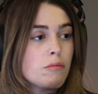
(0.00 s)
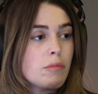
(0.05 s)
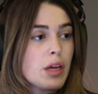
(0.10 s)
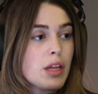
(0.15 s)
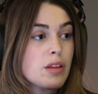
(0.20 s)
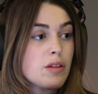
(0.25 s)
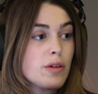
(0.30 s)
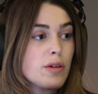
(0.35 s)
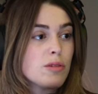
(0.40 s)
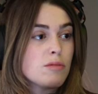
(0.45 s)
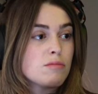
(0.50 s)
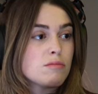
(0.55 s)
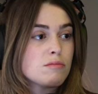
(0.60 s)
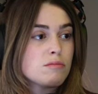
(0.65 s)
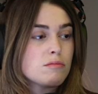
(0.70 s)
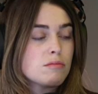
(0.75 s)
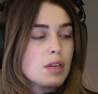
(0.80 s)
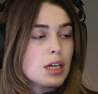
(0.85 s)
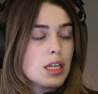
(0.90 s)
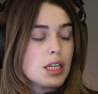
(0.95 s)
been through
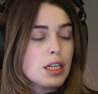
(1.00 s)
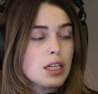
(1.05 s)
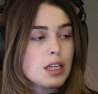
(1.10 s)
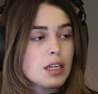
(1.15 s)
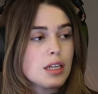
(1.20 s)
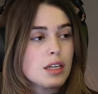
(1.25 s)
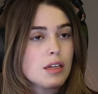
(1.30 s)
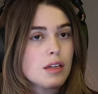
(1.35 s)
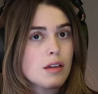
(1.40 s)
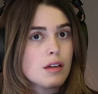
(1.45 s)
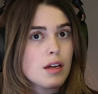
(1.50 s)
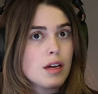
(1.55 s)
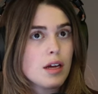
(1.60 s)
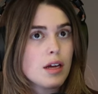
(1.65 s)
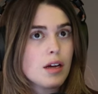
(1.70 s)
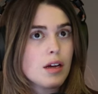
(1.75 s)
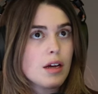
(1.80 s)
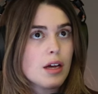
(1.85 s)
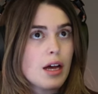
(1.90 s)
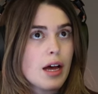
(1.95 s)
and
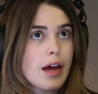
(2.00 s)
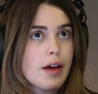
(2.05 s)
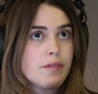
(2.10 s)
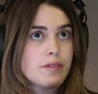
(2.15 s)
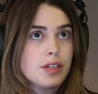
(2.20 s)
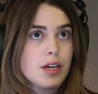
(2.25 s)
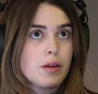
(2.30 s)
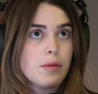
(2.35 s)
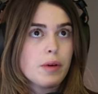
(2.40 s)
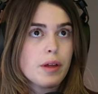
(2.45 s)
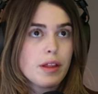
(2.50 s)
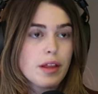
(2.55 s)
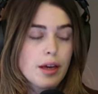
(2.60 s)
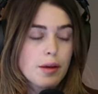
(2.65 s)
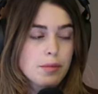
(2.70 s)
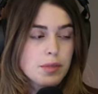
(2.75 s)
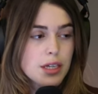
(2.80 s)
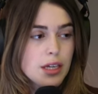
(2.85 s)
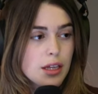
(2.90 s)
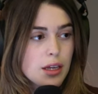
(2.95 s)
have dealt with,
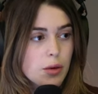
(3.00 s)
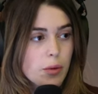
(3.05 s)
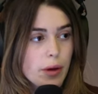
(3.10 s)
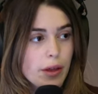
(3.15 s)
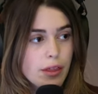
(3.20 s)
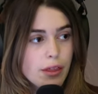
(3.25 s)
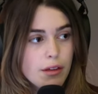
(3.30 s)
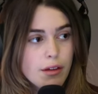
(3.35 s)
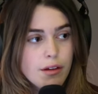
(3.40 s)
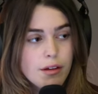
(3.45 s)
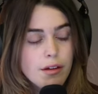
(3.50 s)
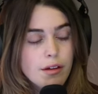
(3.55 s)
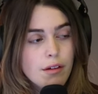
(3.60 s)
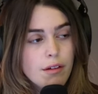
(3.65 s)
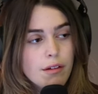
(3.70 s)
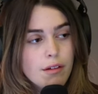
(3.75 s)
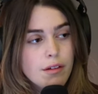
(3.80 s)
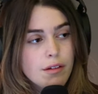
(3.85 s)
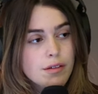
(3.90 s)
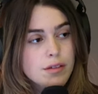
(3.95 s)
am dealing with.
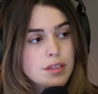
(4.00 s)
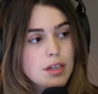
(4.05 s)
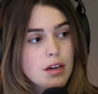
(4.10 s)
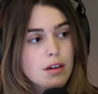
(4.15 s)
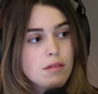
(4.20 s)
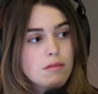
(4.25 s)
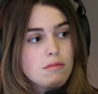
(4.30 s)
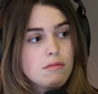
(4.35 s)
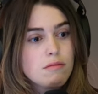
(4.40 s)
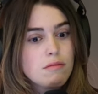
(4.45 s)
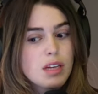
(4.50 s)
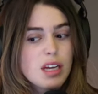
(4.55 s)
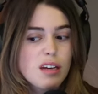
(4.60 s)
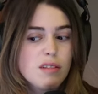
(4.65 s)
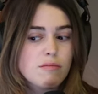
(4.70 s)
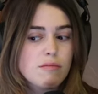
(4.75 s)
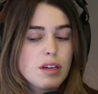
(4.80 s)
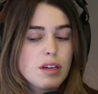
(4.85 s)
So yeah,